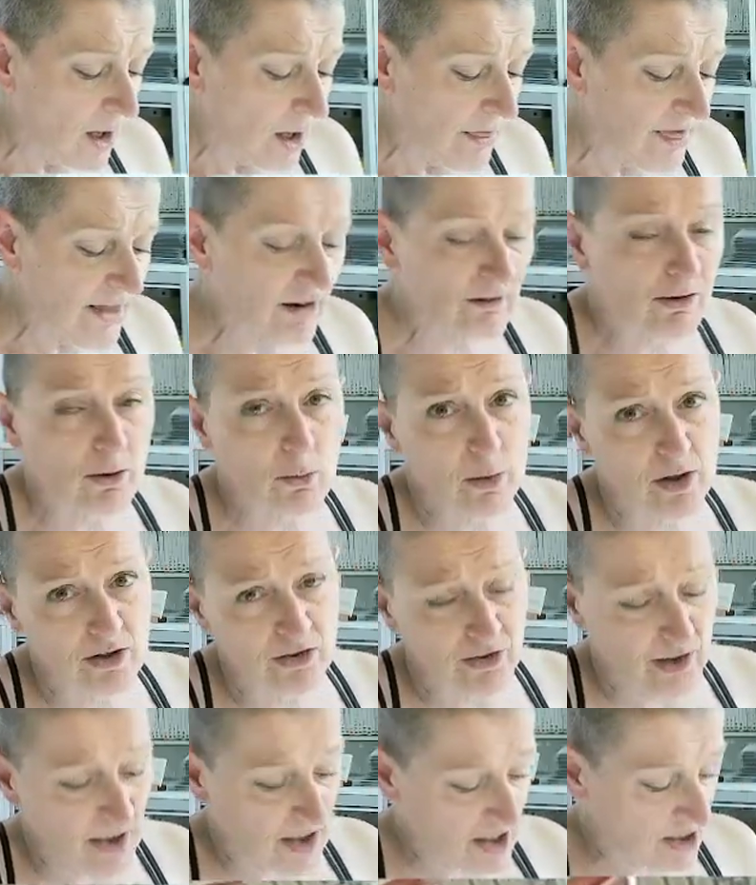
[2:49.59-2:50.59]
There are worse
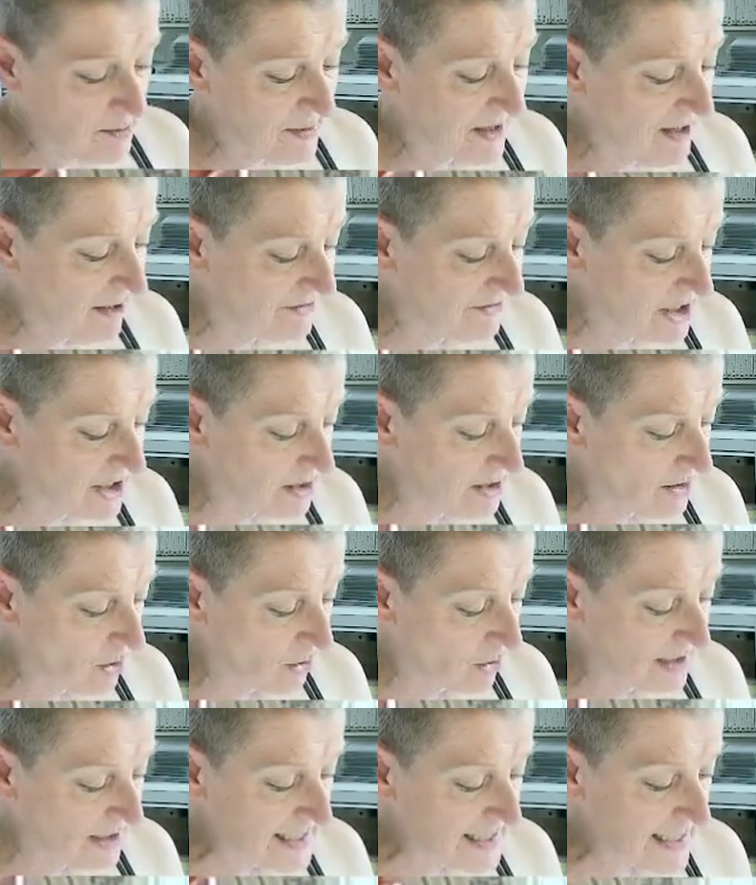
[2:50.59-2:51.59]
things to be covered in,
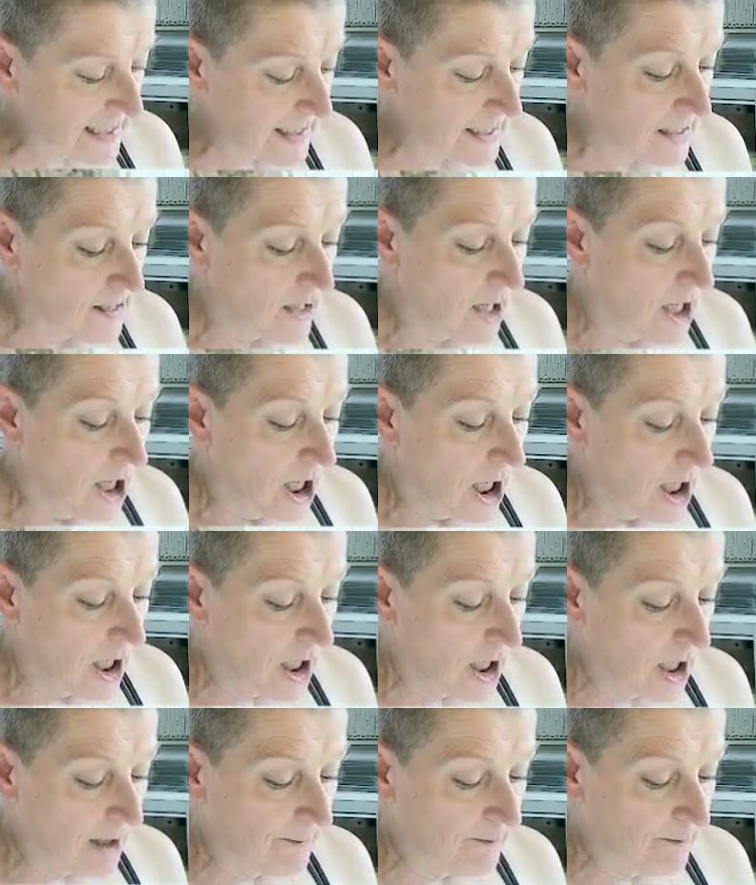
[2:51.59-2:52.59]
honestly,
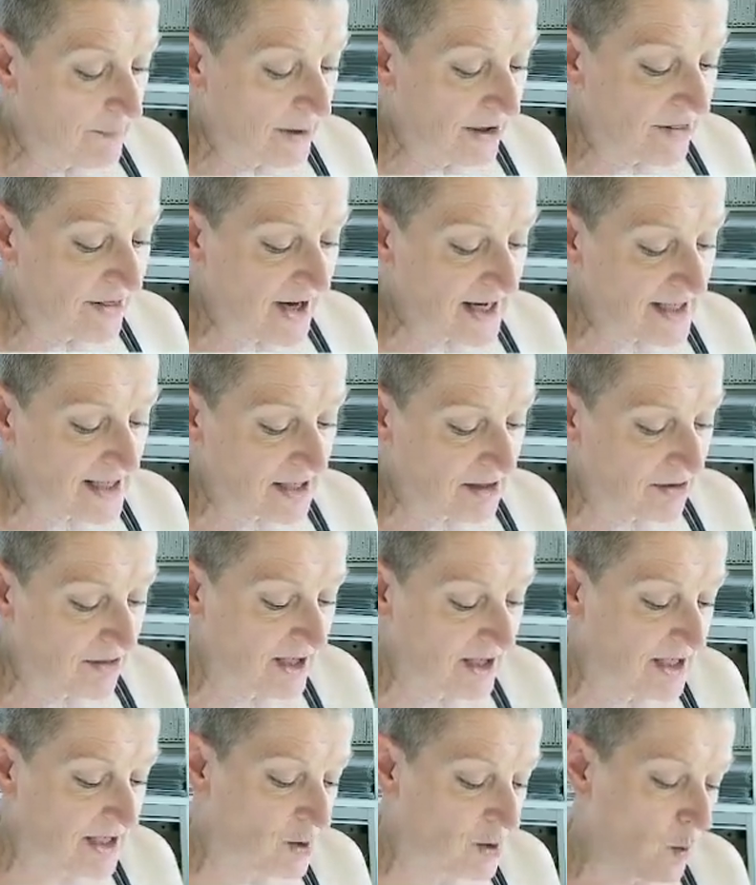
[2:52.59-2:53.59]
but that I
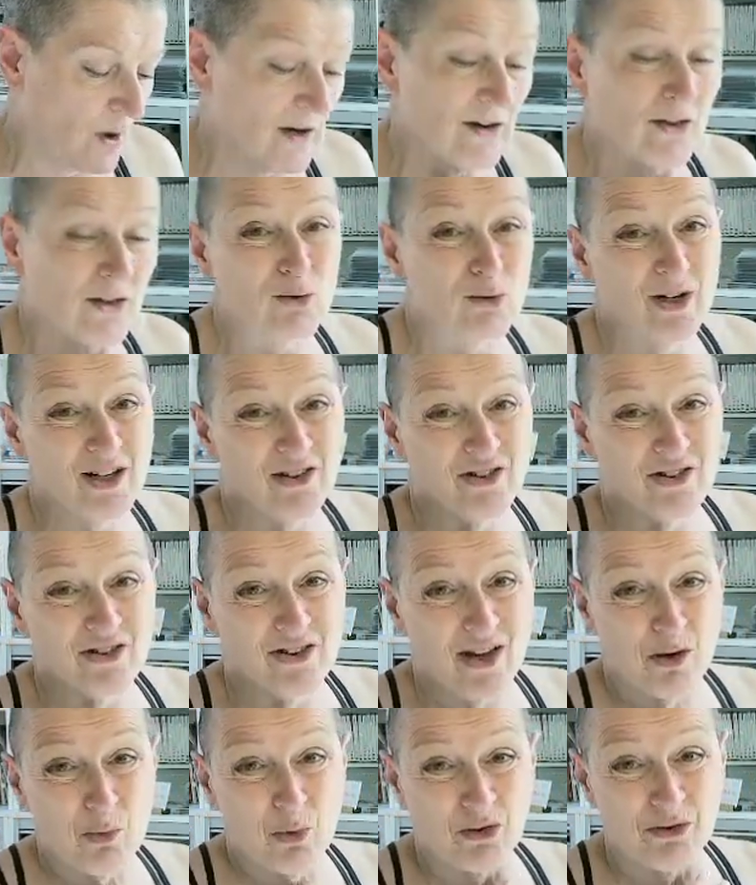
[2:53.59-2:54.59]
think is one of the reasons
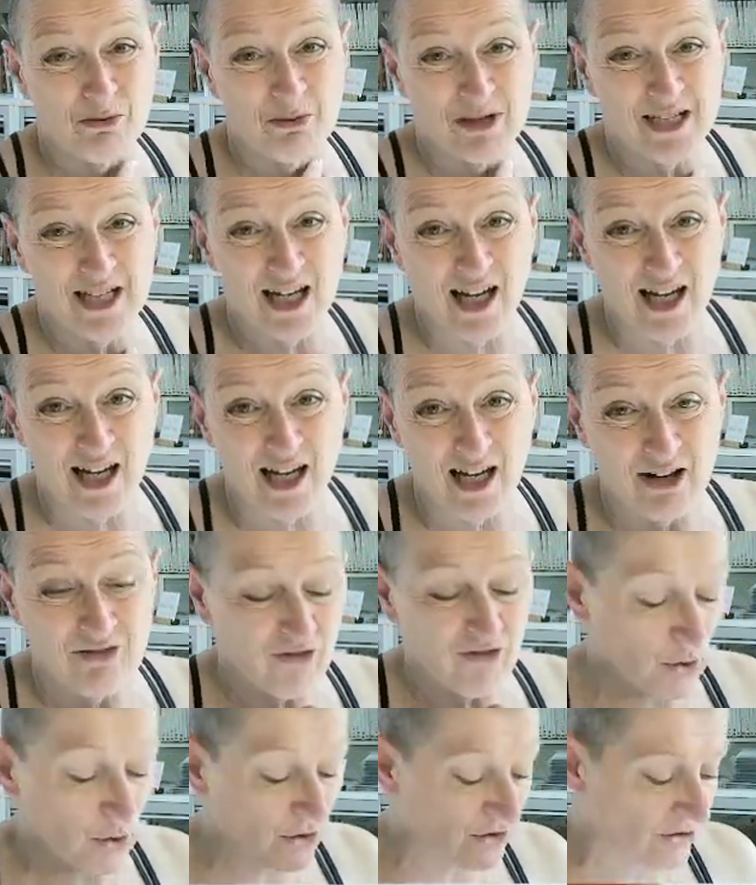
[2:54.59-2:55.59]
I wasn't particularly
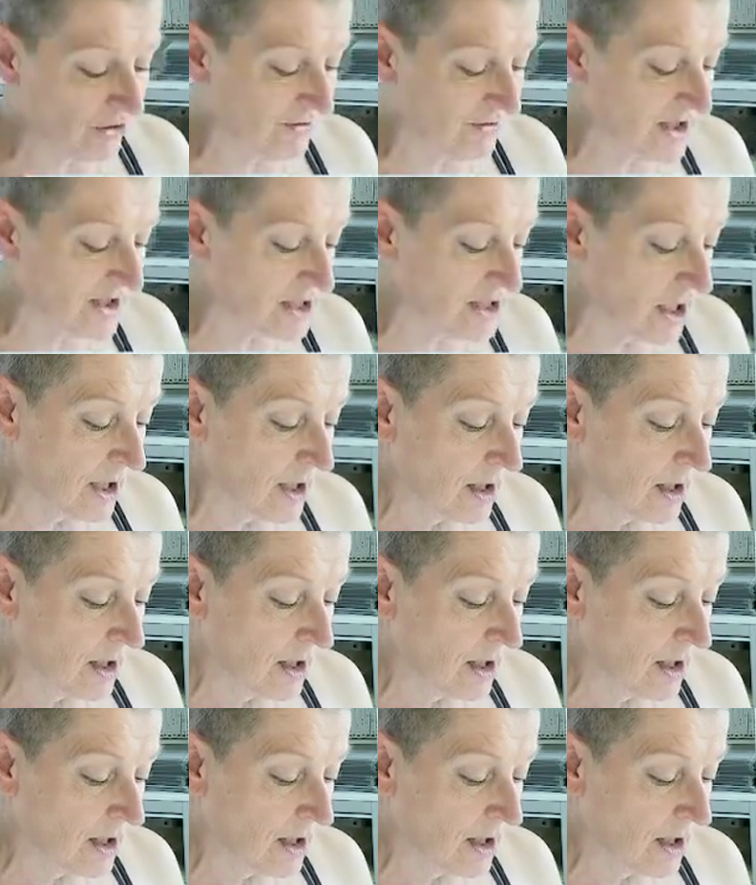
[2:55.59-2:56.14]
fond of it.